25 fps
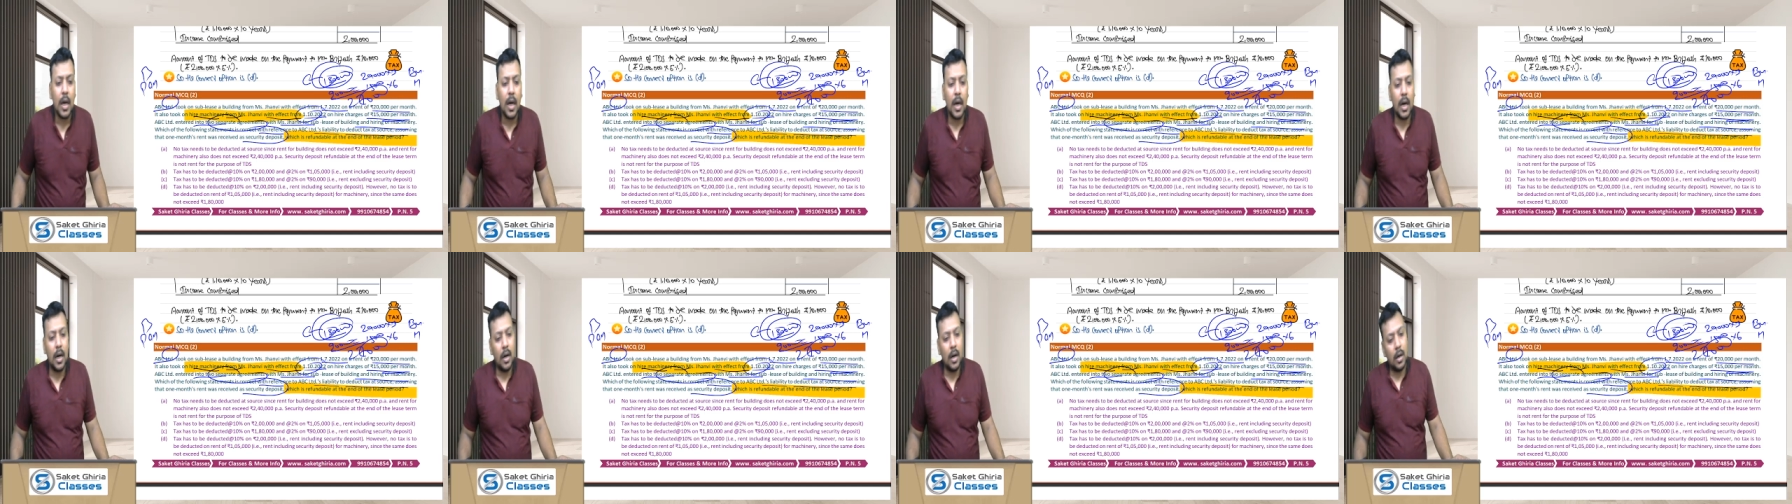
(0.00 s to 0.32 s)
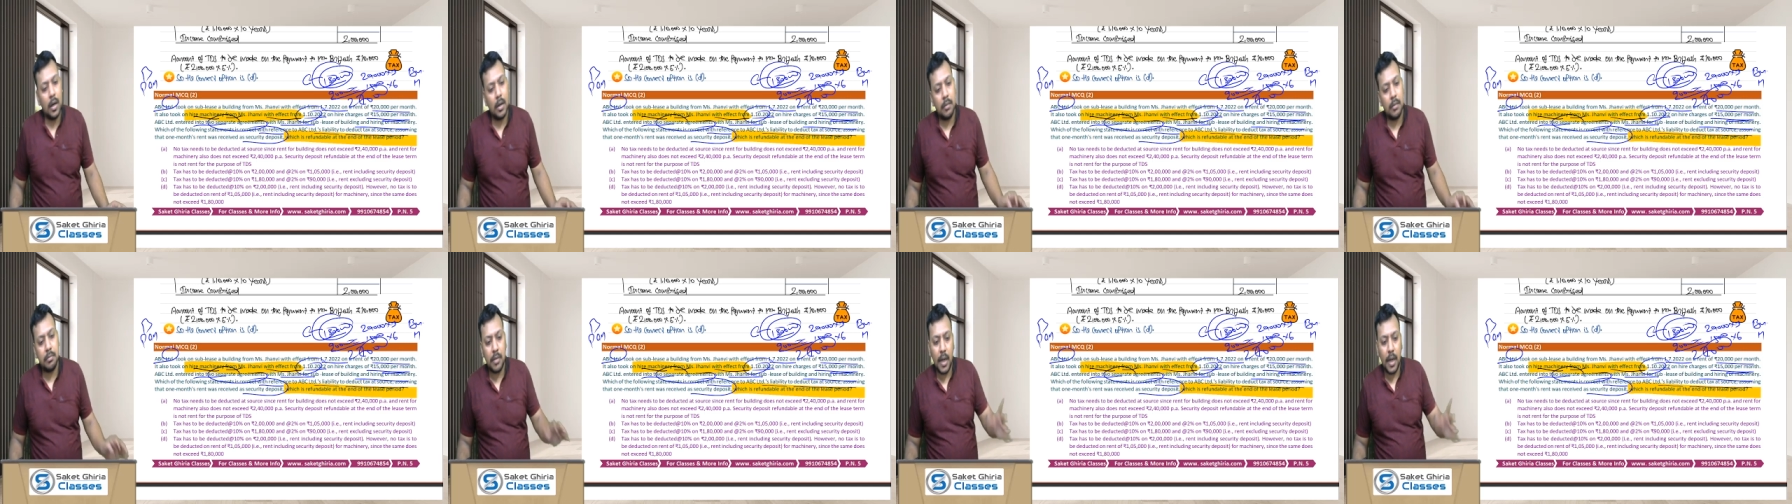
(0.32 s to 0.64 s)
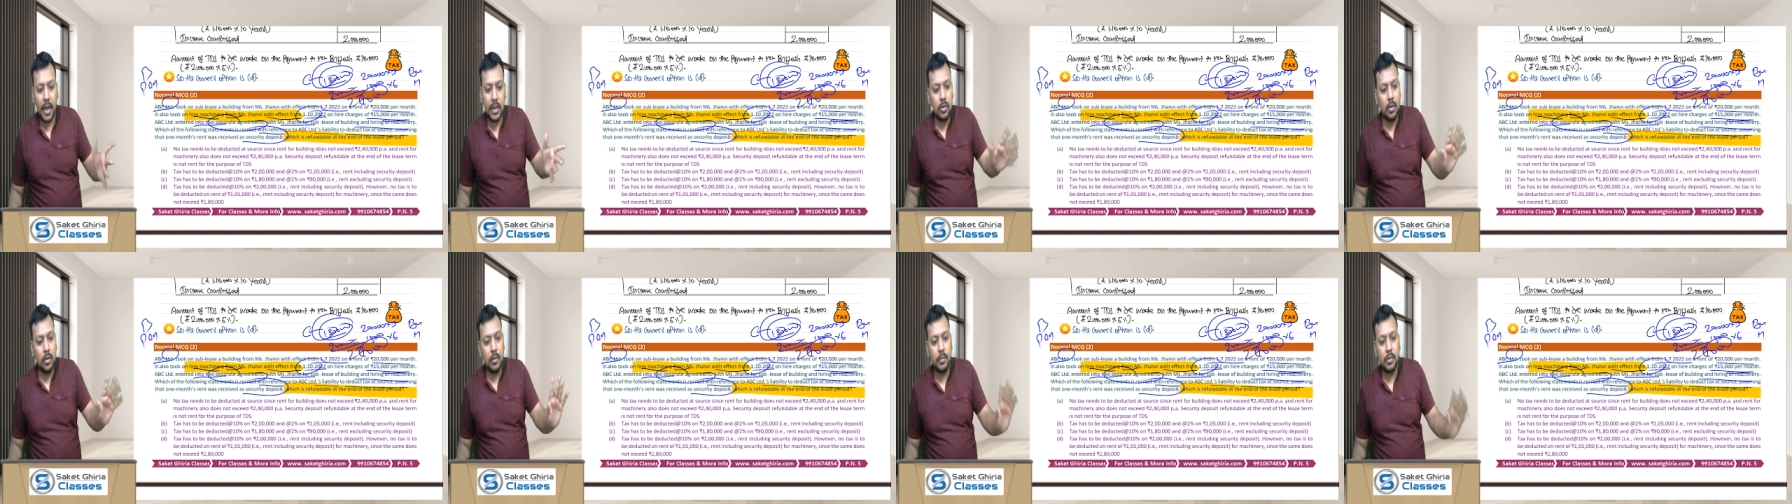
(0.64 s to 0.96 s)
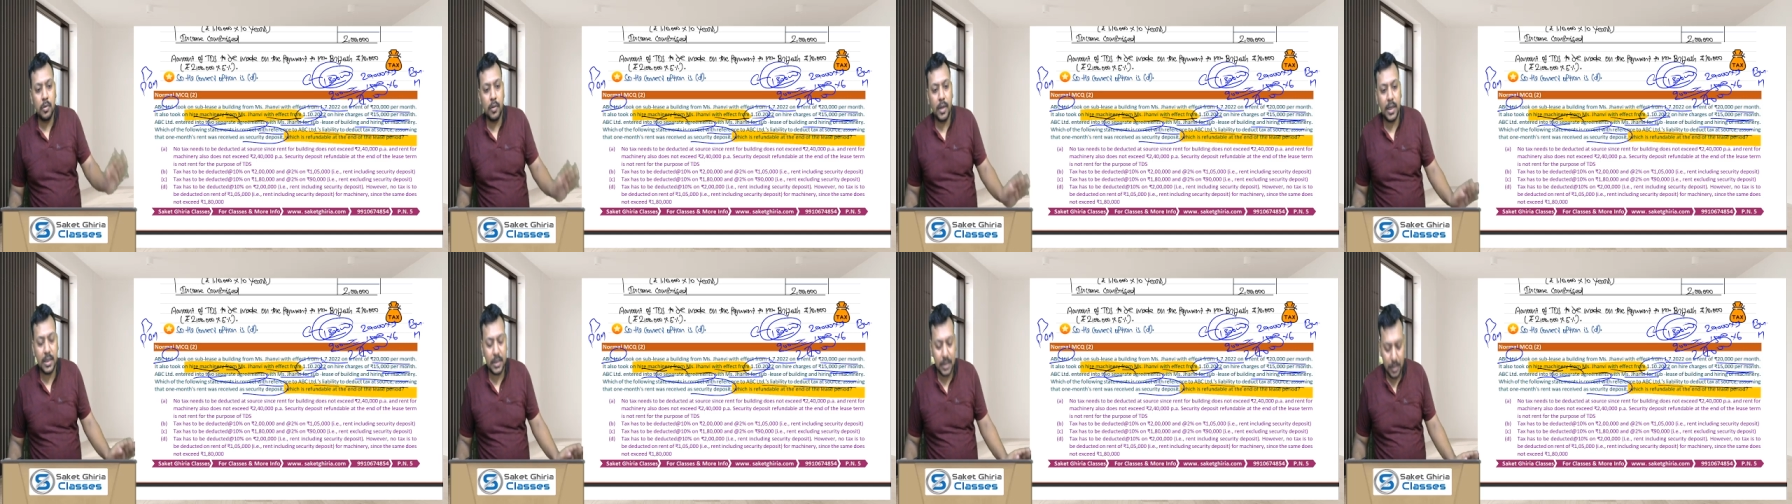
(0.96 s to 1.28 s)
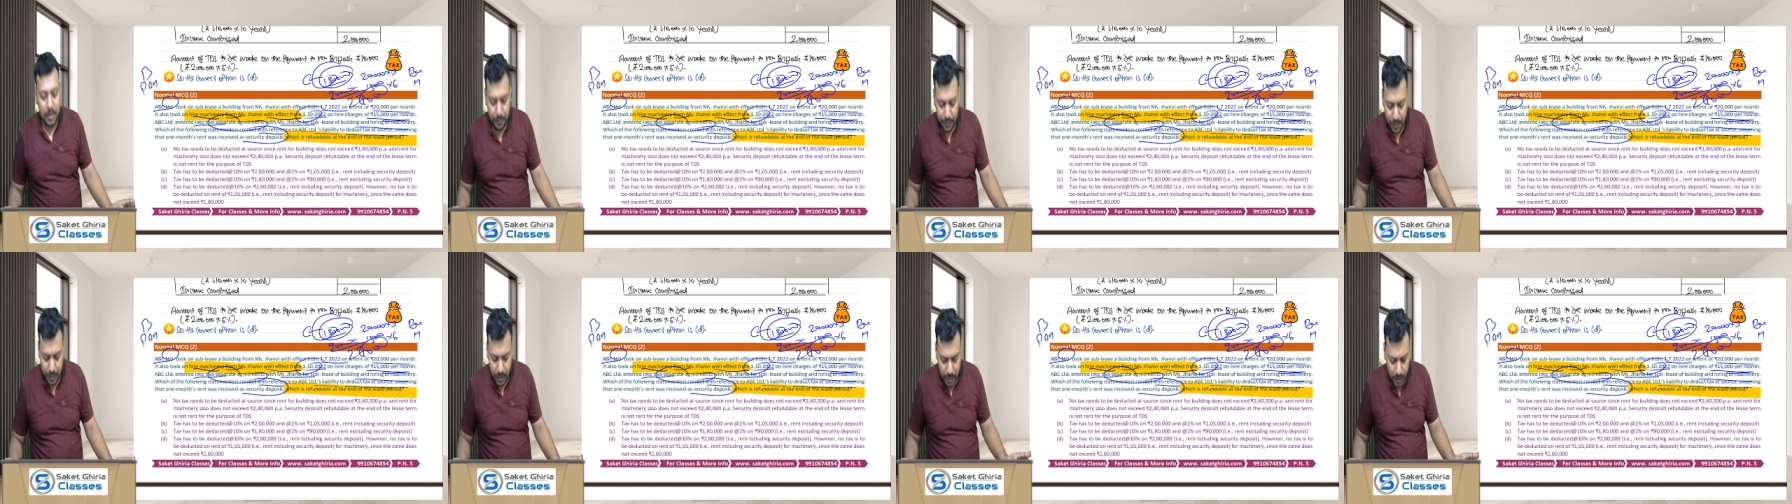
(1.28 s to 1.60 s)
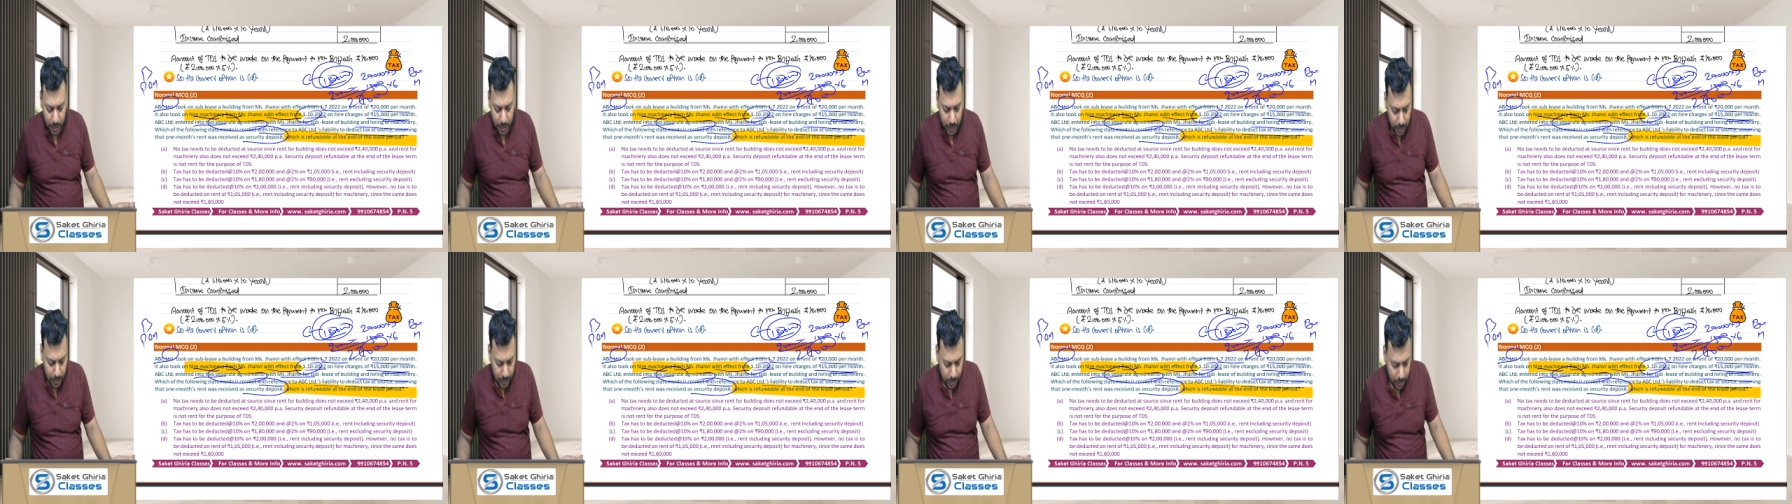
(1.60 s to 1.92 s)
I hope you guys are
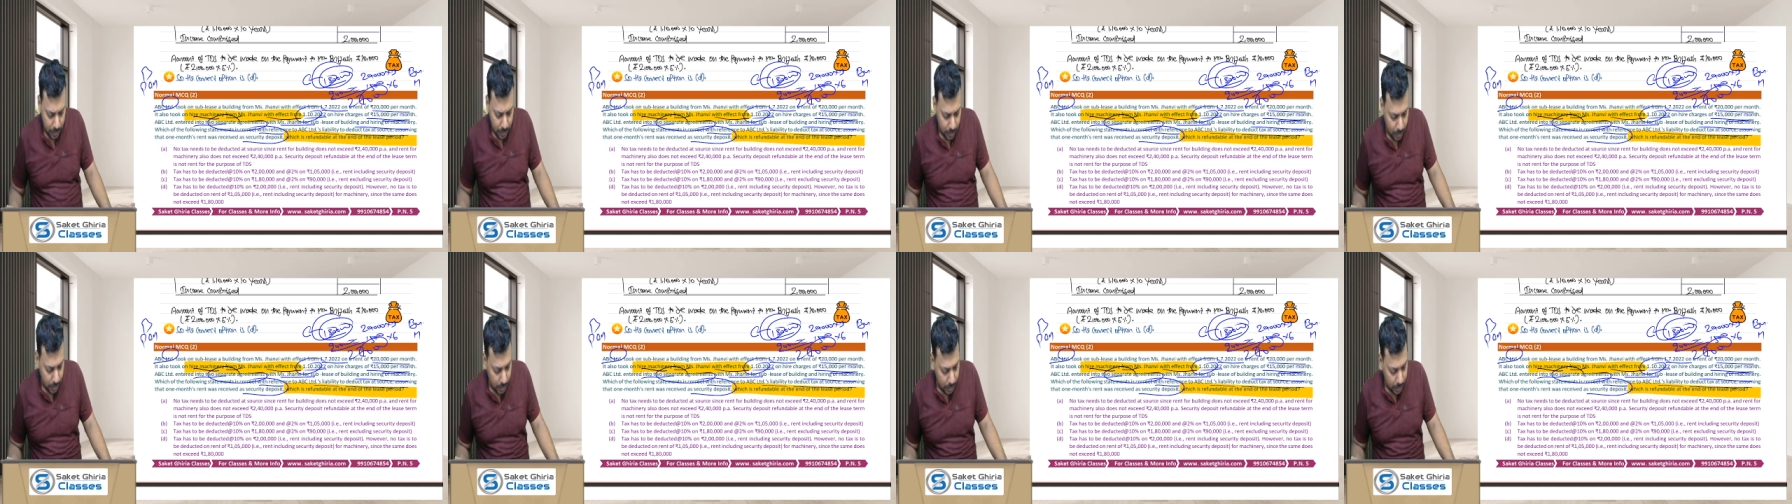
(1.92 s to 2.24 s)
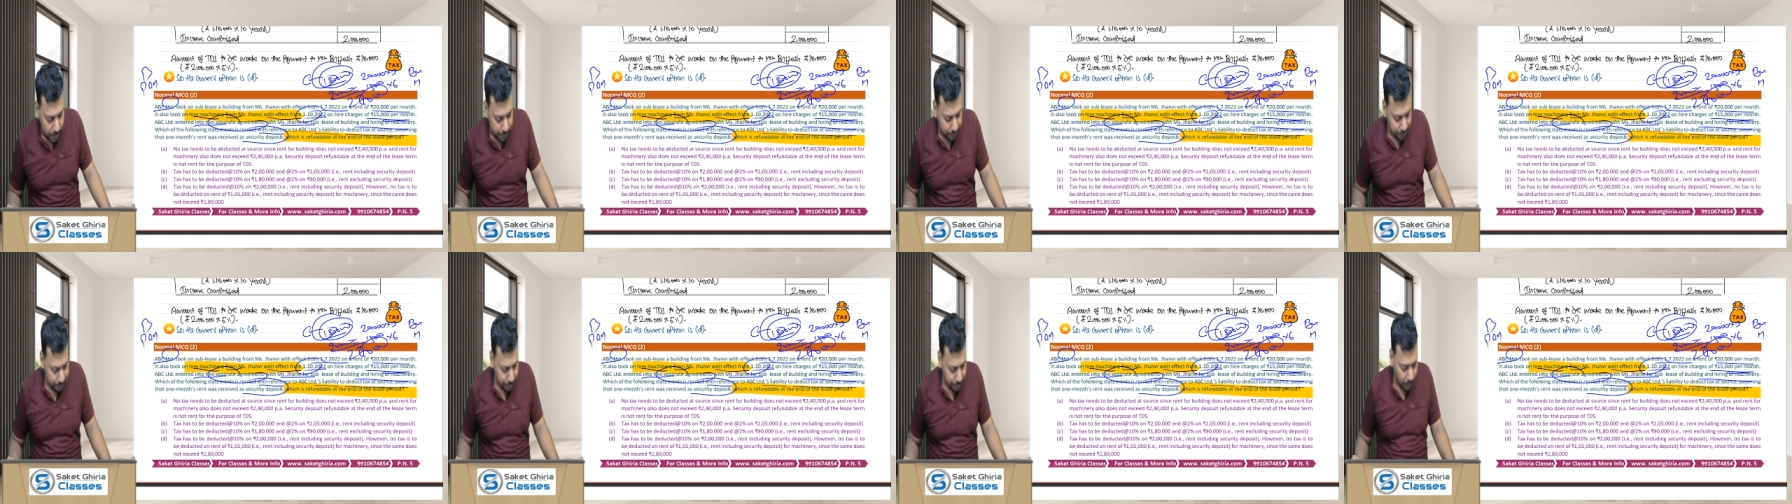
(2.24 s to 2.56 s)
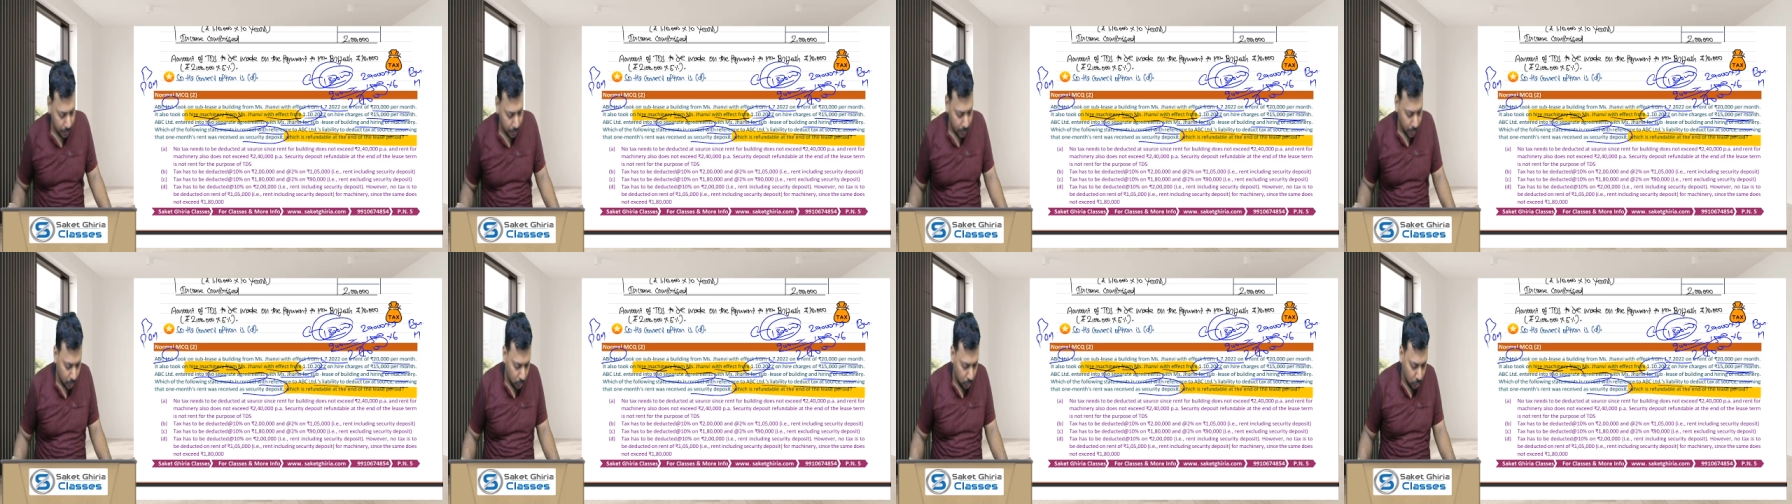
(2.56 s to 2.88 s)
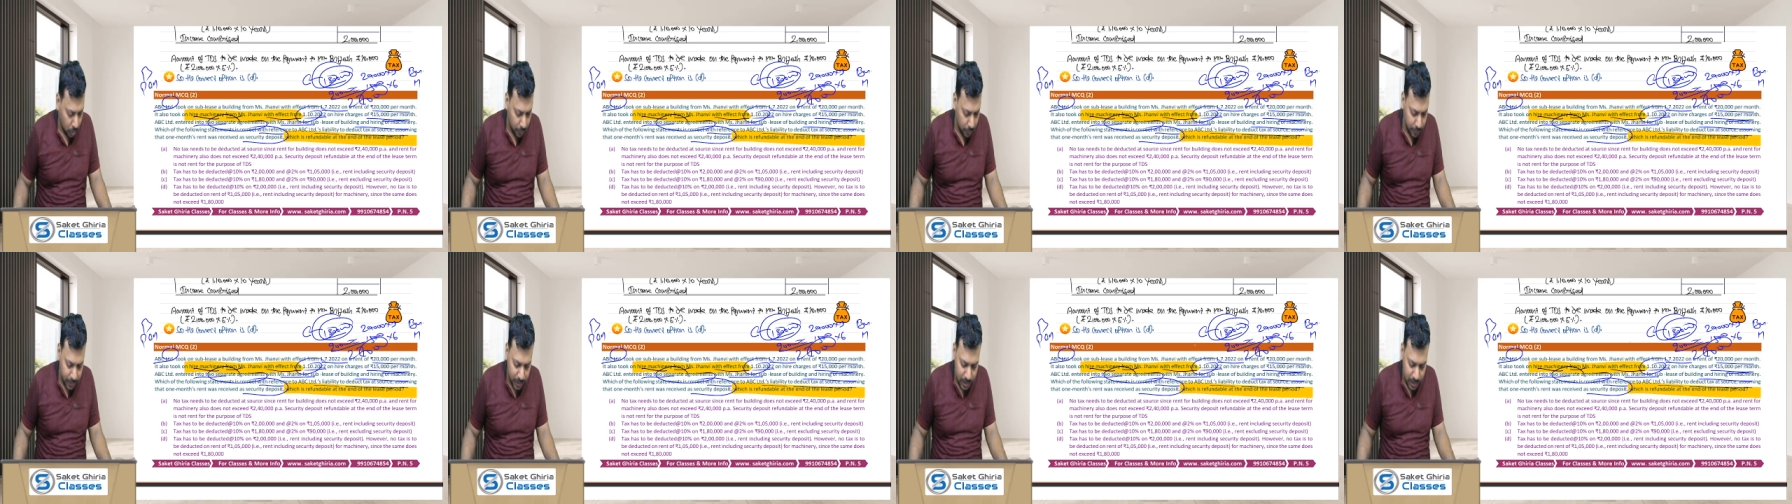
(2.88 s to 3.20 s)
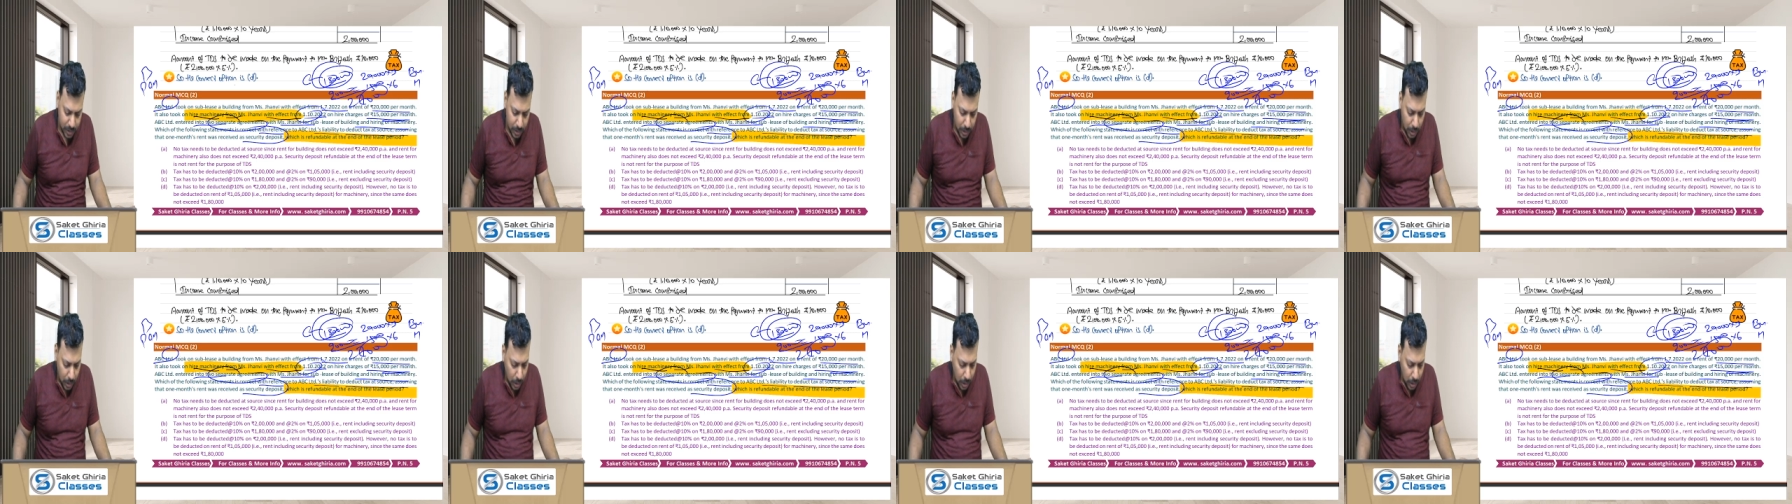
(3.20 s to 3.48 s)
okay with this.